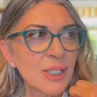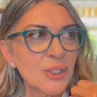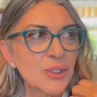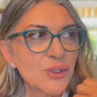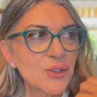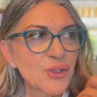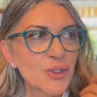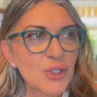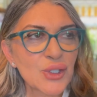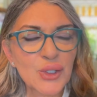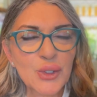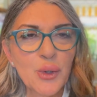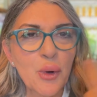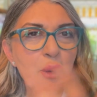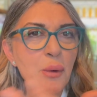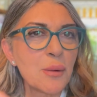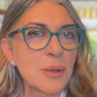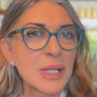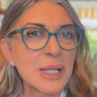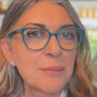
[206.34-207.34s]
just
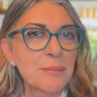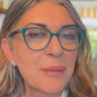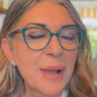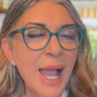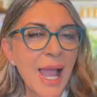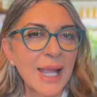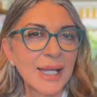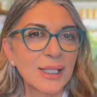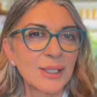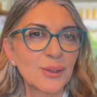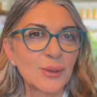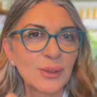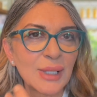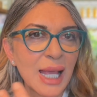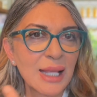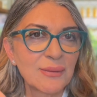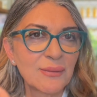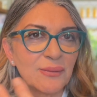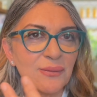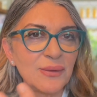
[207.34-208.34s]
going back to
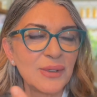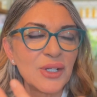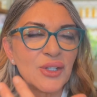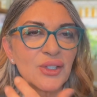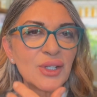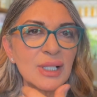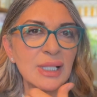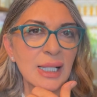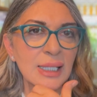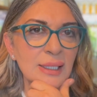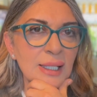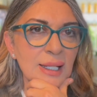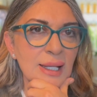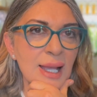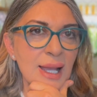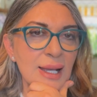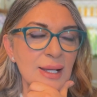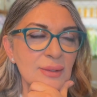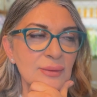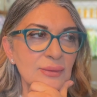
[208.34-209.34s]
that vision that I
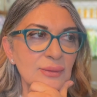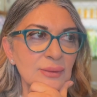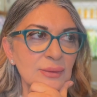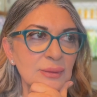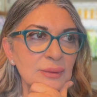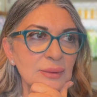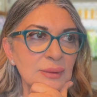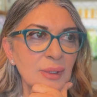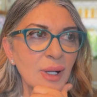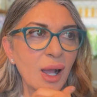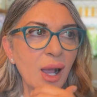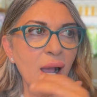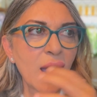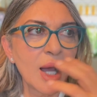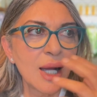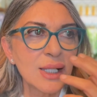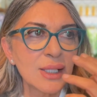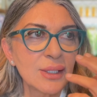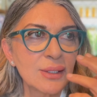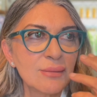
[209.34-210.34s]
have.
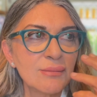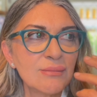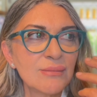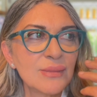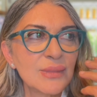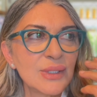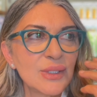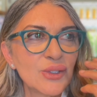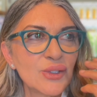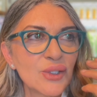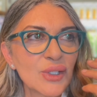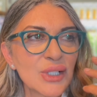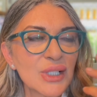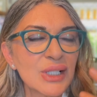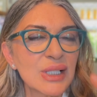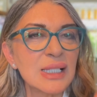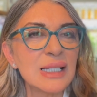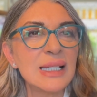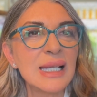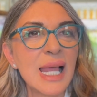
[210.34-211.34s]
I
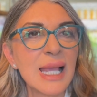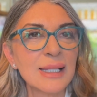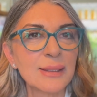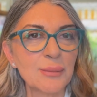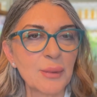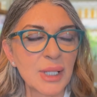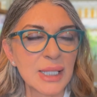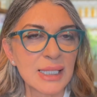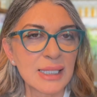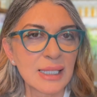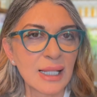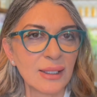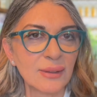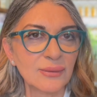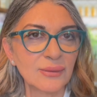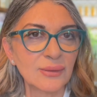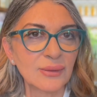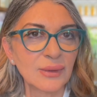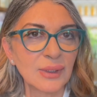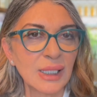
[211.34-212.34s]
just let myself
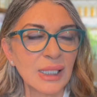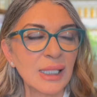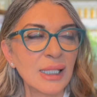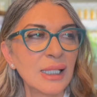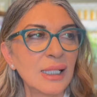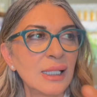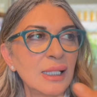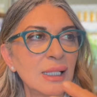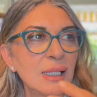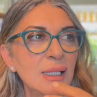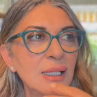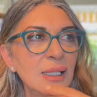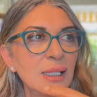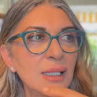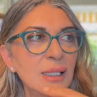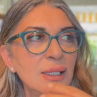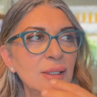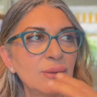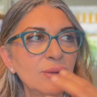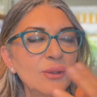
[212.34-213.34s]

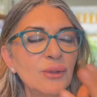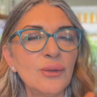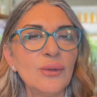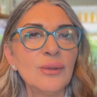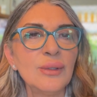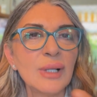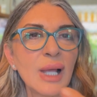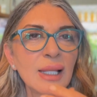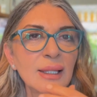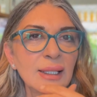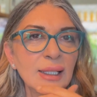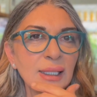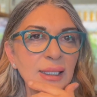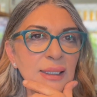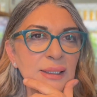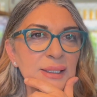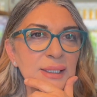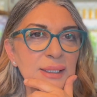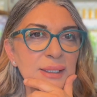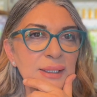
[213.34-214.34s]
to do
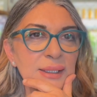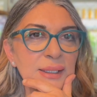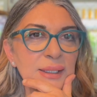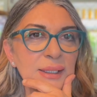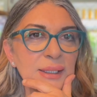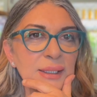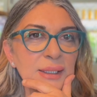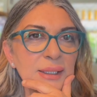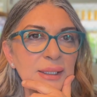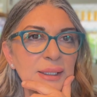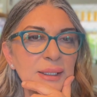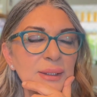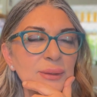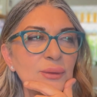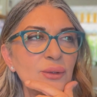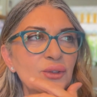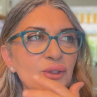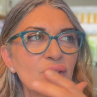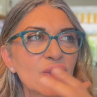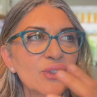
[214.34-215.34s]
nothing,
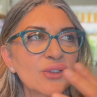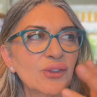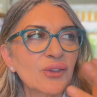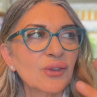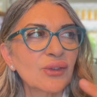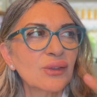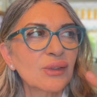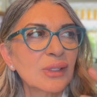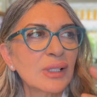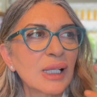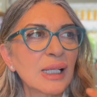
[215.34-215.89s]
to just